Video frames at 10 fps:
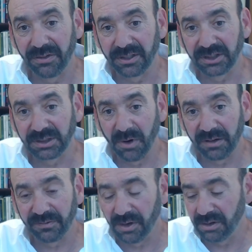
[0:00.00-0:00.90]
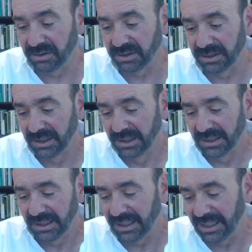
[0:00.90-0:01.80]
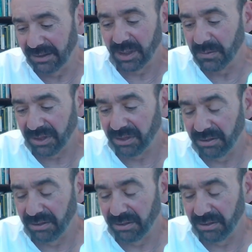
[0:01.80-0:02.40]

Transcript: their smartphones, and give them a,